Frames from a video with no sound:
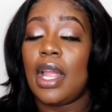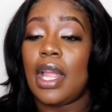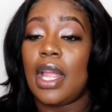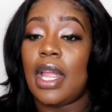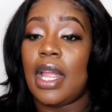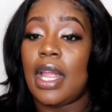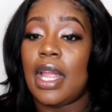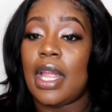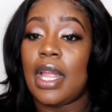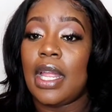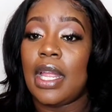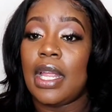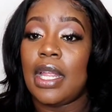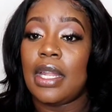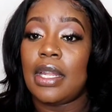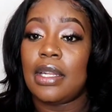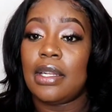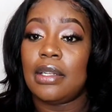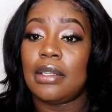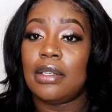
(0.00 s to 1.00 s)

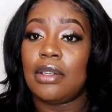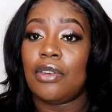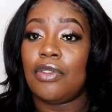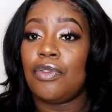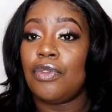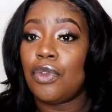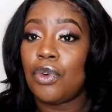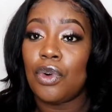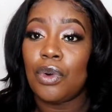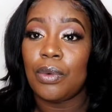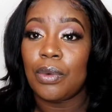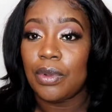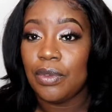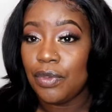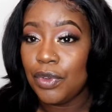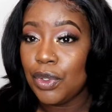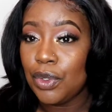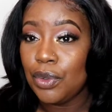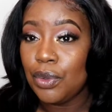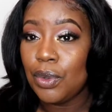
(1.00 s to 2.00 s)
and the full
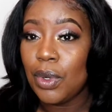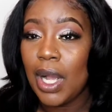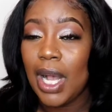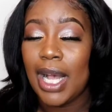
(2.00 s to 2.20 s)
review.